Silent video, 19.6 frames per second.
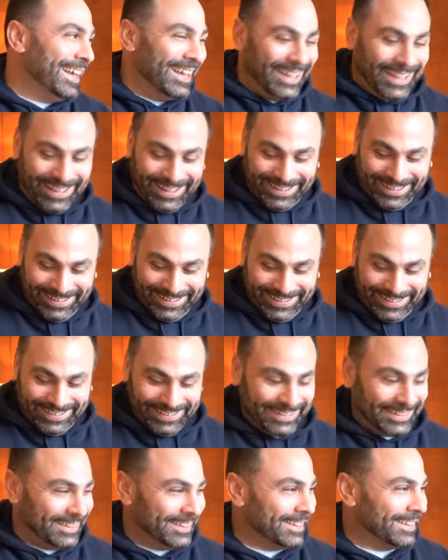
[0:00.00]

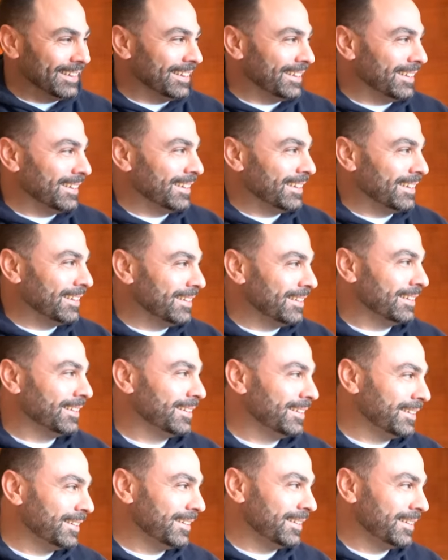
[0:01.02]

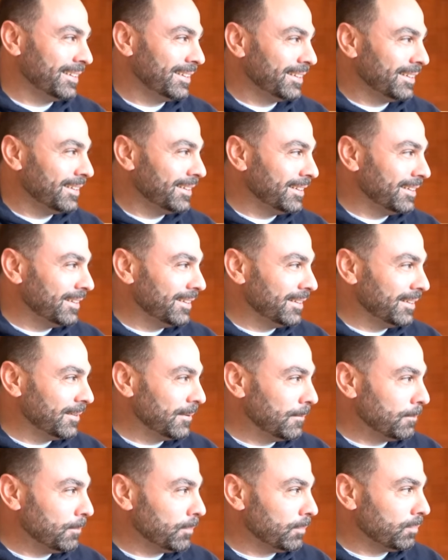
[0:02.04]

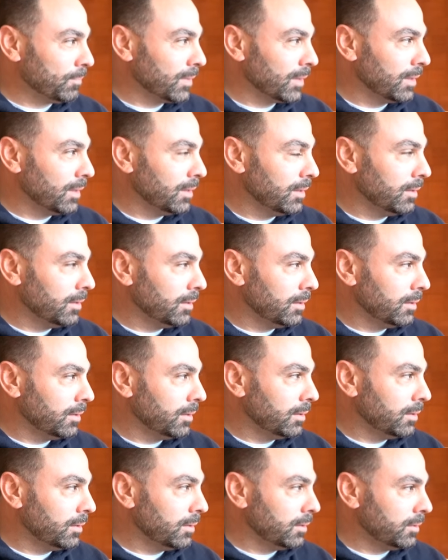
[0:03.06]

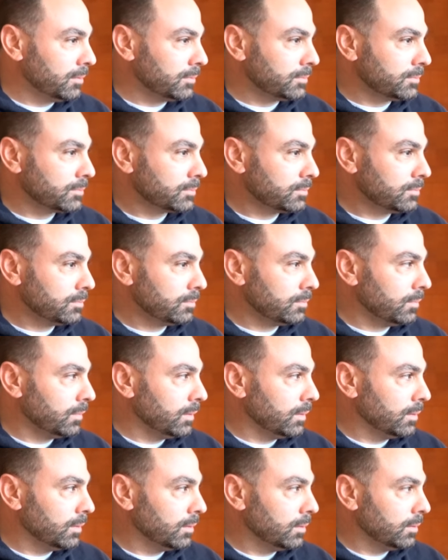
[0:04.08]

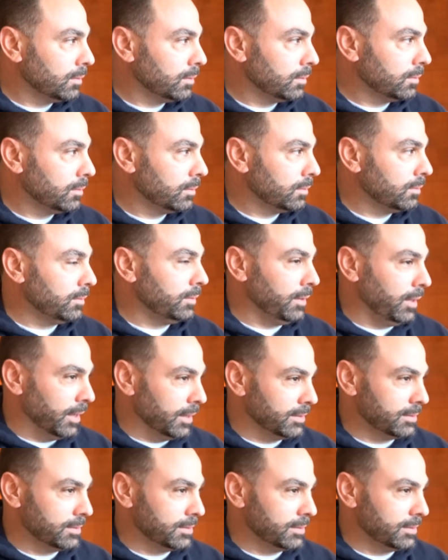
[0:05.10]
No words are spoken by the person on screen.